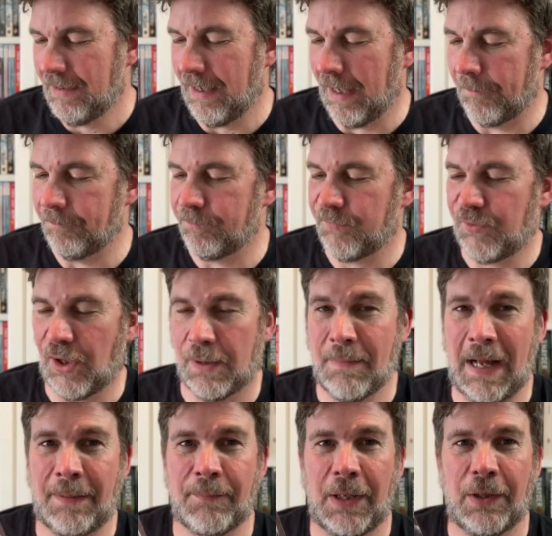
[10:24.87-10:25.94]
Um, so
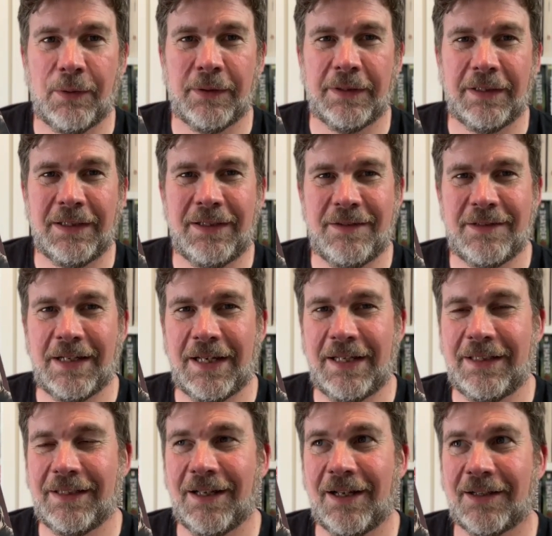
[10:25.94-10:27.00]
Mack Bolan is
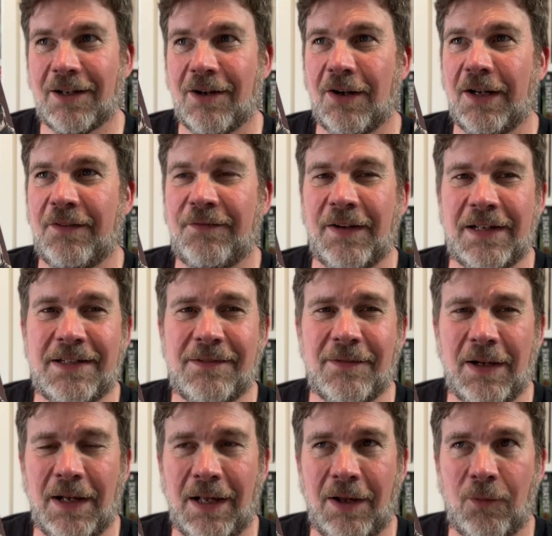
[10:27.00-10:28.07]
a, a guy
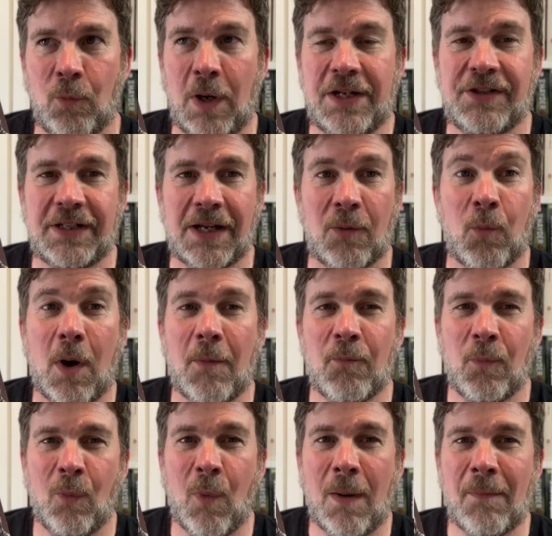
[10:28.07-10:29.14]
uh, waging a one
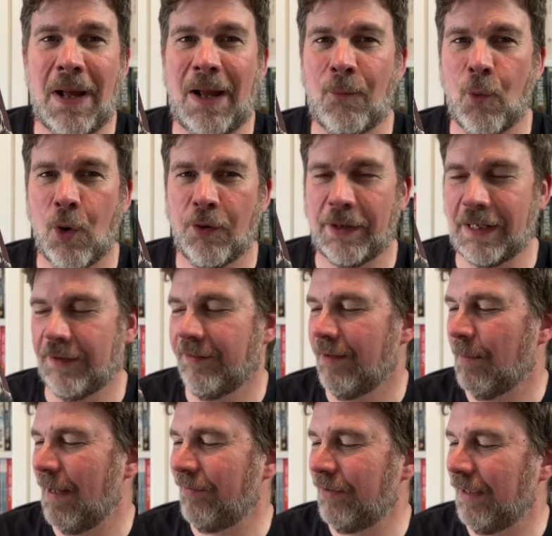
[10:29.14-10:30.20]
one man war against
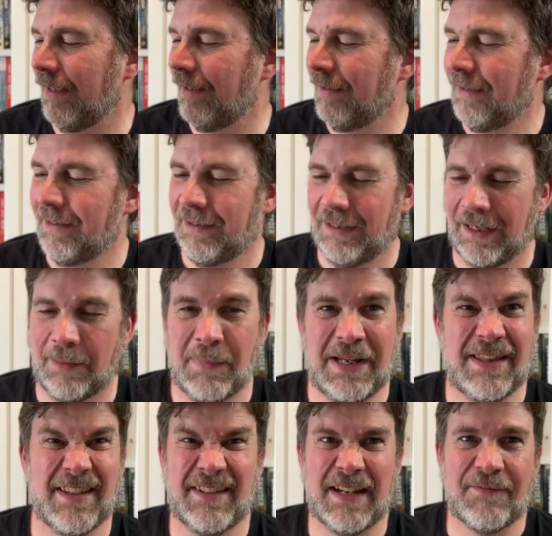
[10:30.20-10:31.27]
the mafia um,
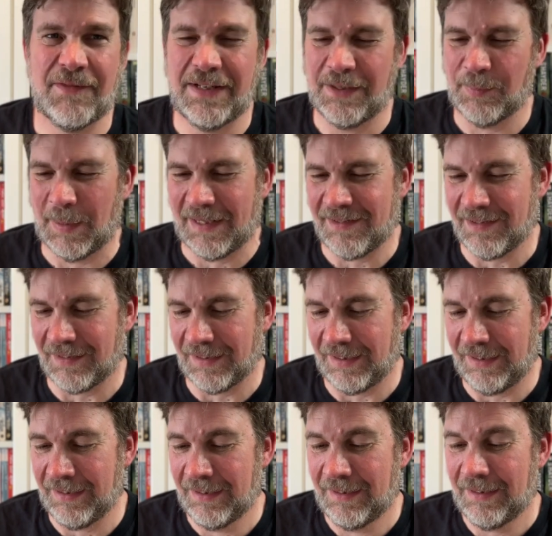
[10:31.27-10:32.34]
in the seventies,
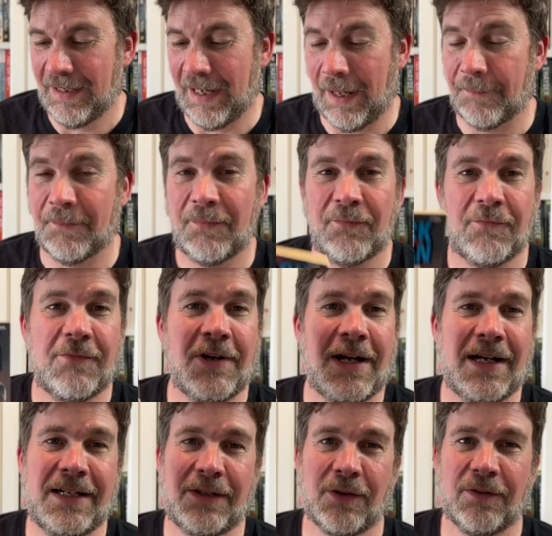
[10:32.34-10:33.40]
basically. Um,
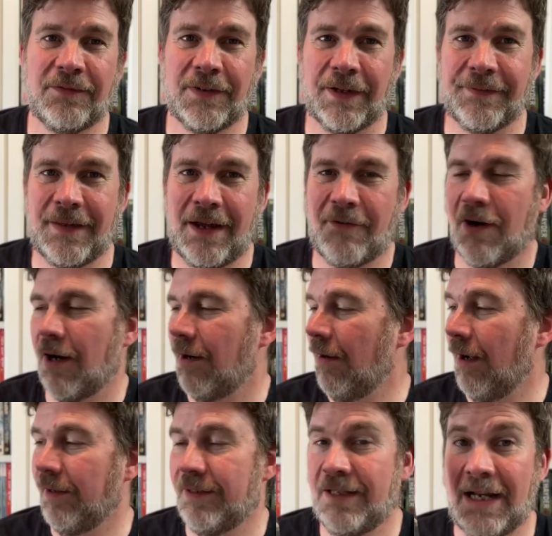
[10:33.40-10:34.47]
really good fun. There
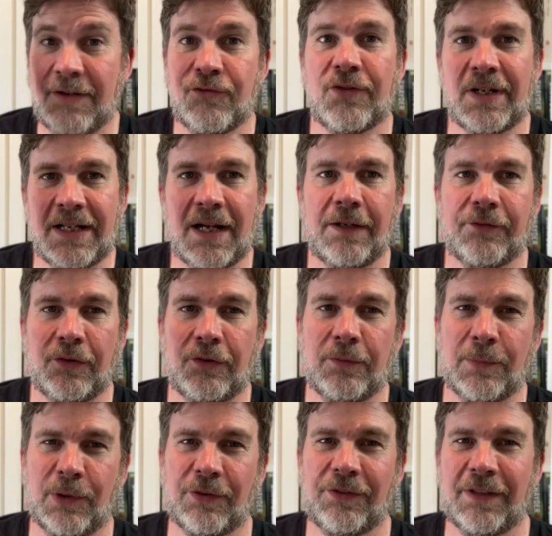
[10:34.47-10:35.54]
are literally hundreds of
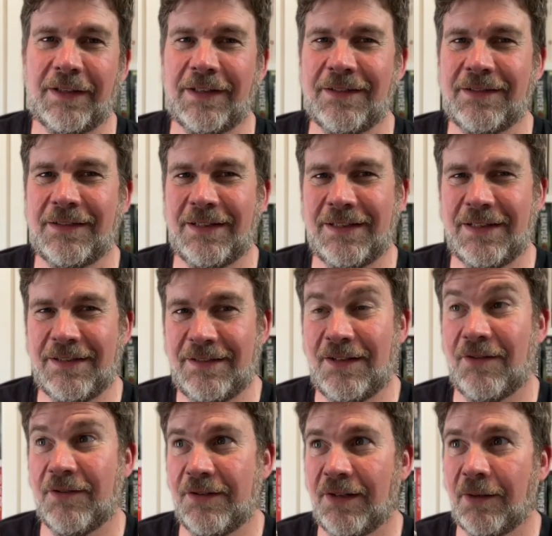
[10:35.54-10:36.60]
books in this in this
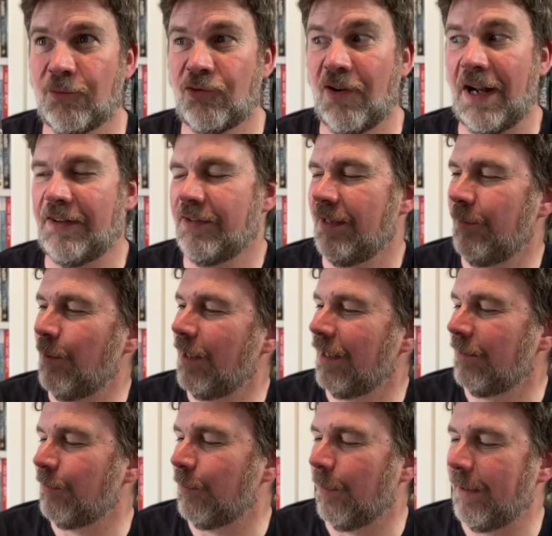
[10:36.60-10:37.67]
series. I'm gradually
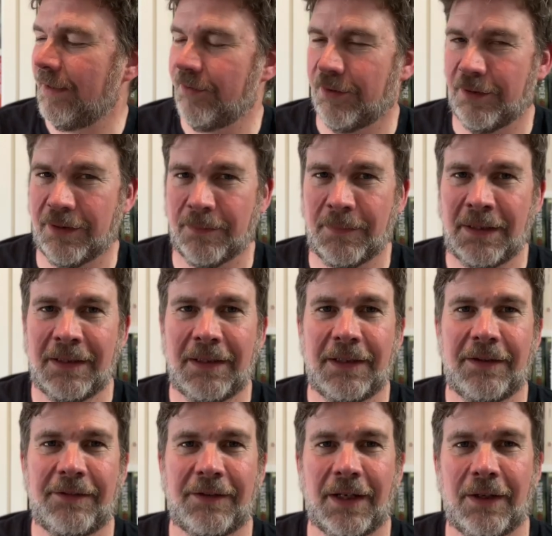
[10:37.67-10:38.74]
working my way through them.
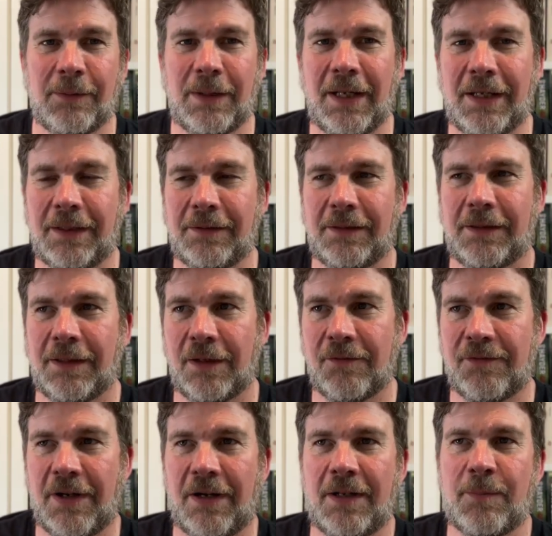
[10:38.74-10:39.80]
So a you know
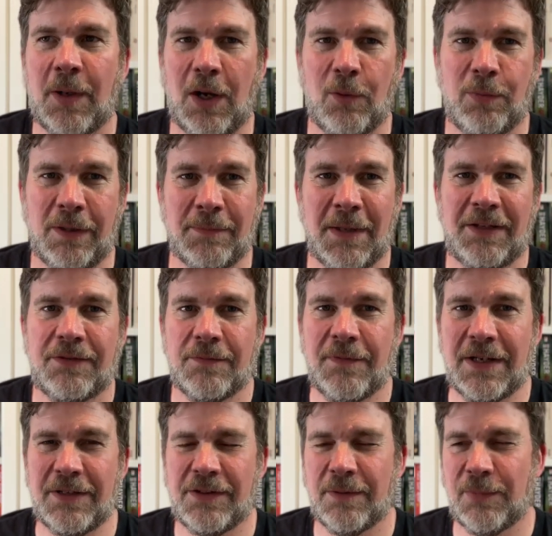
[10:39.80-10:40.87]
very pulpy men's
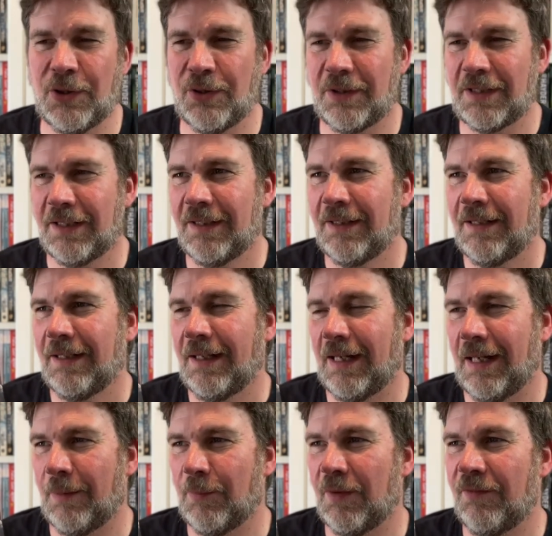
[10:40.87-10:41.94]
adventure book.
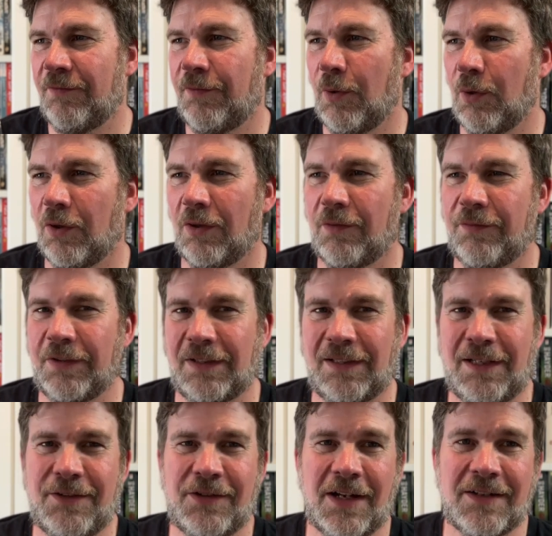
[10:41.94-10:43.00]
Um, full of
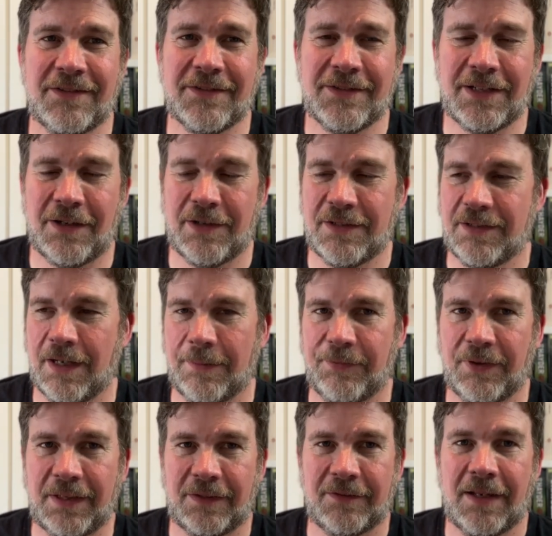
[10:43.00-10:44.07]
cliches and
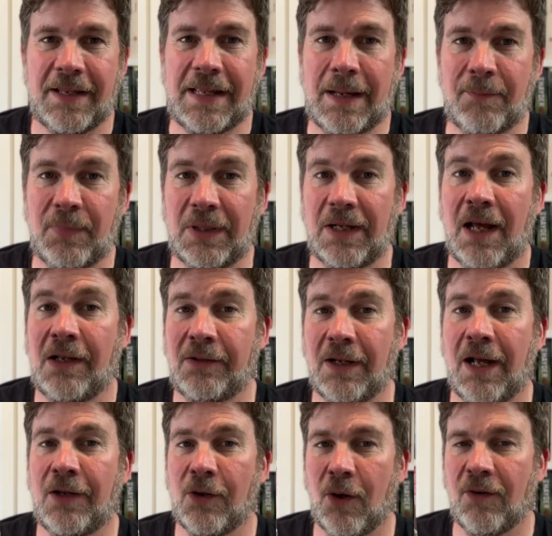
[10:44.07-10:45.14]
stereotypes and things like that. But
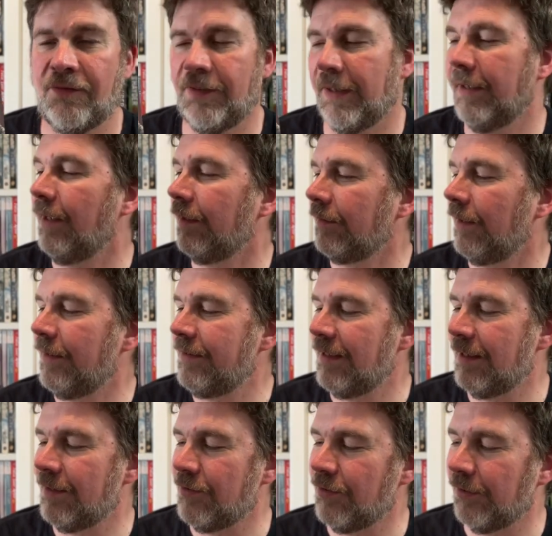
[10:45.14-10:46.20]
a, a lot of fun. I, I,
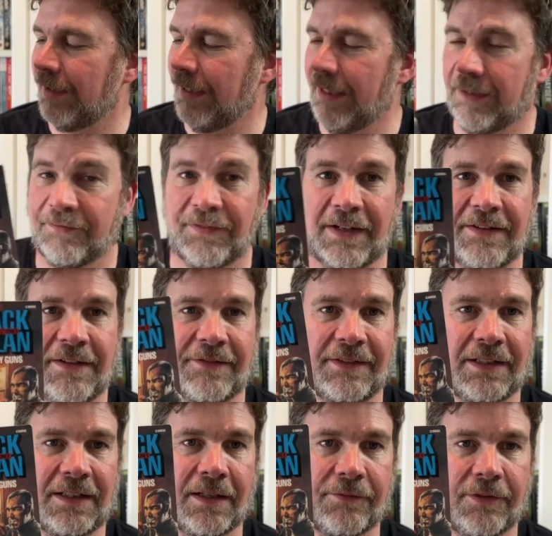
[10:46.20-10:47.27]
did enjoy it, and a
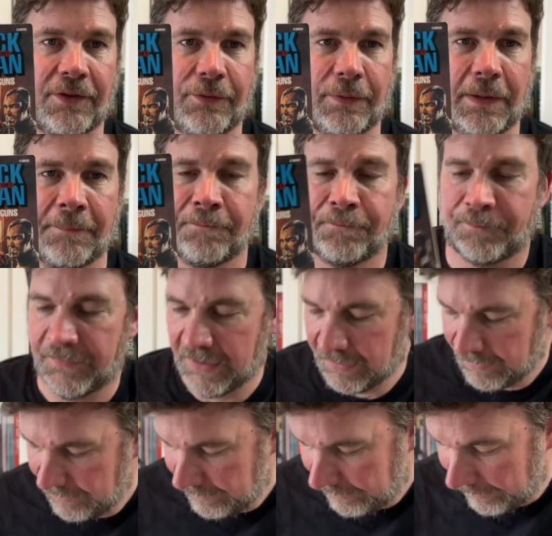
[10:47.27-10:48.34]
fantastic cover as well.
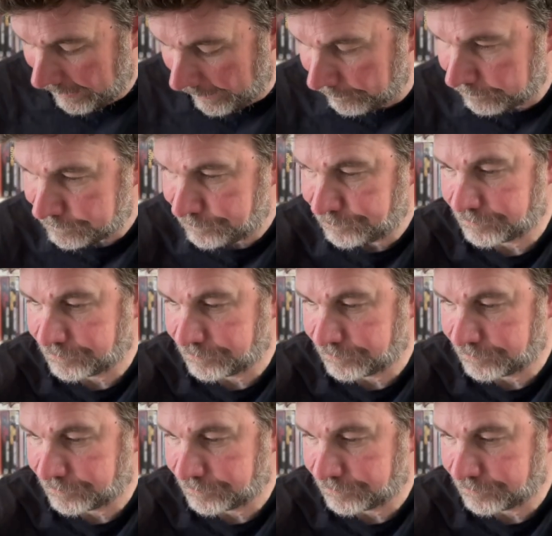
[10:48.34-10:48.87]
Um,